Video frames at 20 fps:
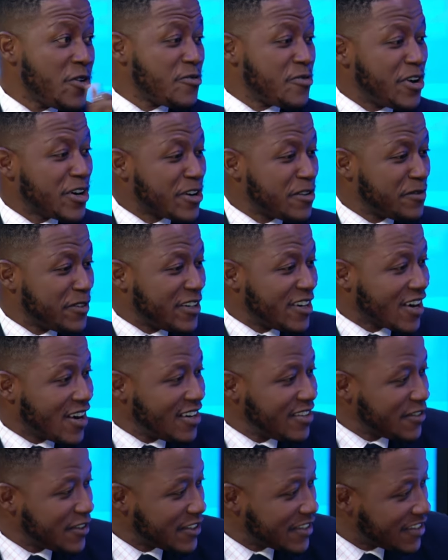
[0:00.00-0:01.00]
Welcome to The
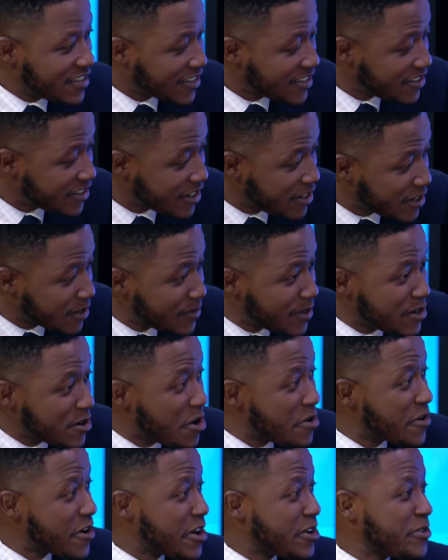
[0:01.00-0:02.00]
Conversation, gentlemen.
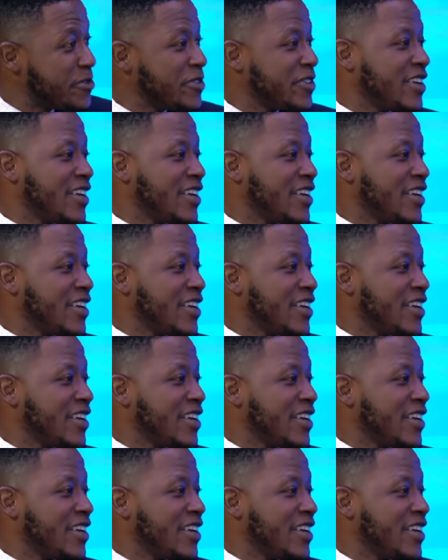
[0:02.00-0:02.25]
How are you?